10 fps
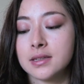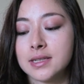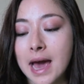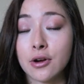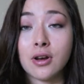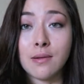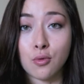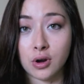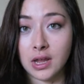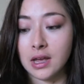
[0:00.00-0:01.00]
Saturday
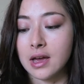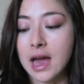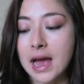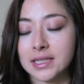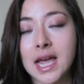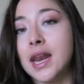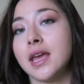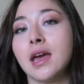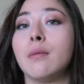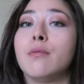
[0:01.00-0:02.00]
morning at 10
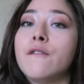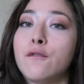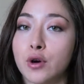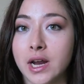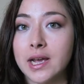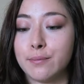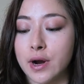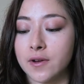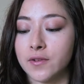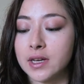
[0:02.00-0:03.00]
a.m. before I ate
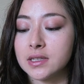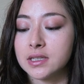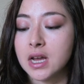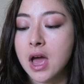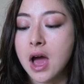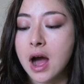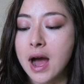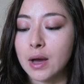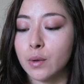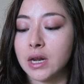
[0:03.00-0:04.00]
breakfast,
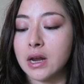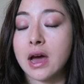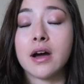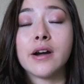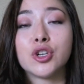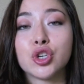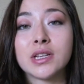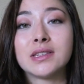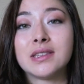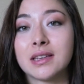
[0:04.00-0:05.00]
I weighed in at
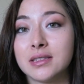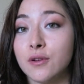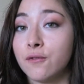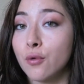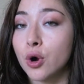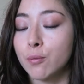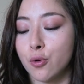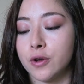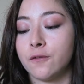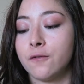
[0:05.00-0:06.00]

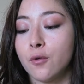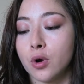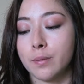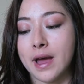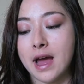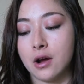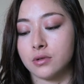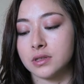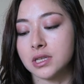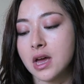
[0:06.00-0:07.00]
164.4
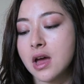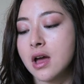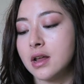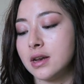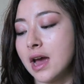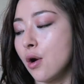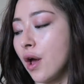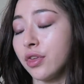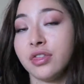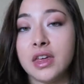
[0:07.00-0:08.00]
pounds. Now,
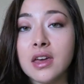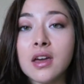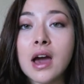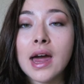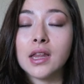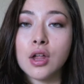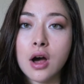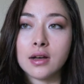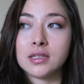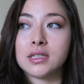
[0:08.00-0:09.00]
I think I
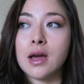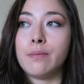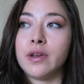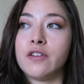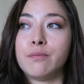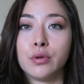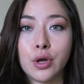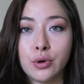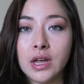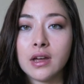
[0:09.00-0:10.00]
lost a bit of
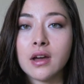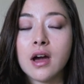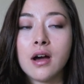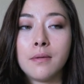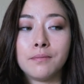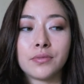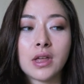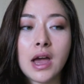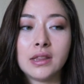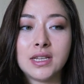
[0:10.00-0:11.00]
bloating.
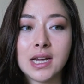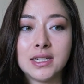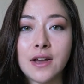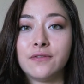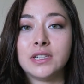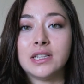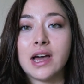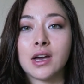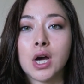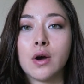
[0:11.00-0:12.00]
I definitely
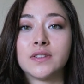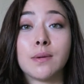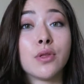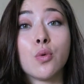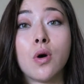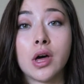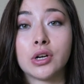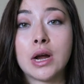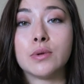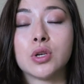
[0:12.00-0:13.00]
let go of some of the
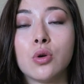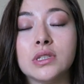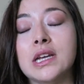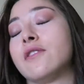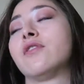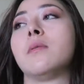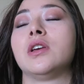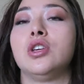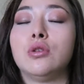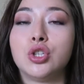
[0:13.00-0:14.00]
water I was holding from a
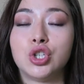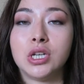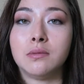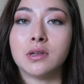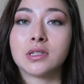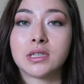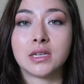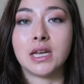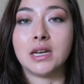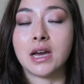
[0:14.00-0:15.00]
huge cheat meal
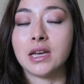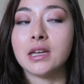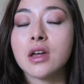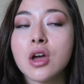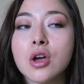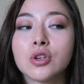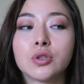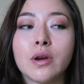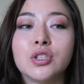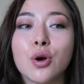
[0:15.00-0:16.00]
Sunday night.
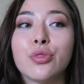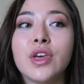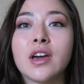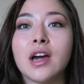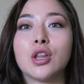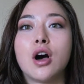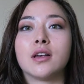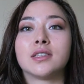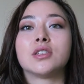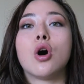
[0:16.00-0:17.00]
So I don't think I
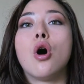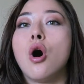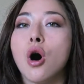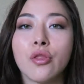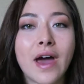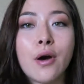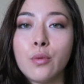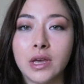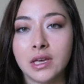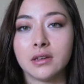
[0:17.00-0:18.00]
lost all
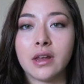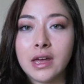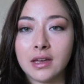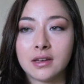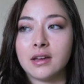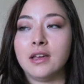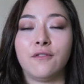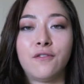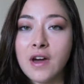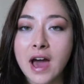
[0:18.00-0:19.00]
that weight like
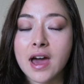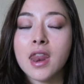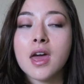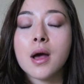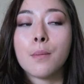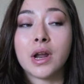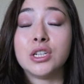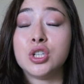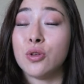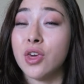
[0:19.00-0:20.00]
in fat, but but
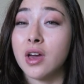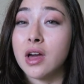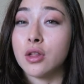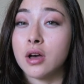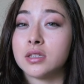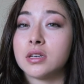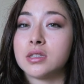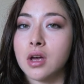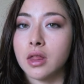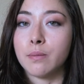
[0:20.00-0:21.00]
I do think I lost a
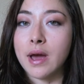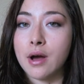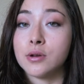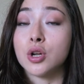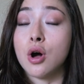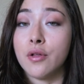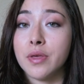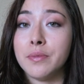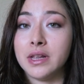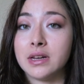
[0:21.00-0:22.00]
solid pound on
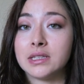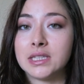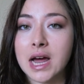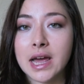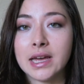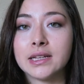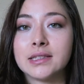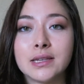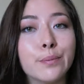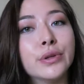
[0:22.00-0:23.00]
the maintenance diet
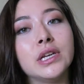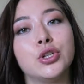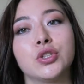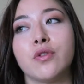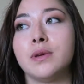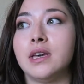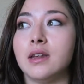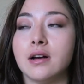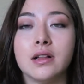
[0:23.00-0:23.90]
simply just from eating